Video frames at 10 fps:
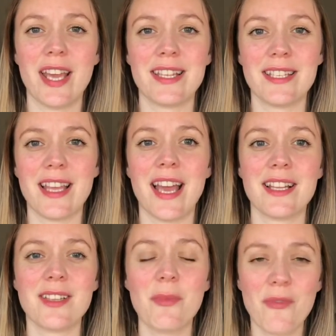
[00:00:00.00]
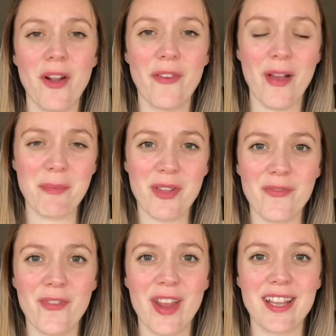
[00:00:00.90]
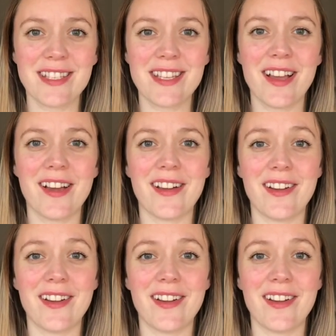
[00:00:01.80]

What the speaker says: is that some of our family and friends that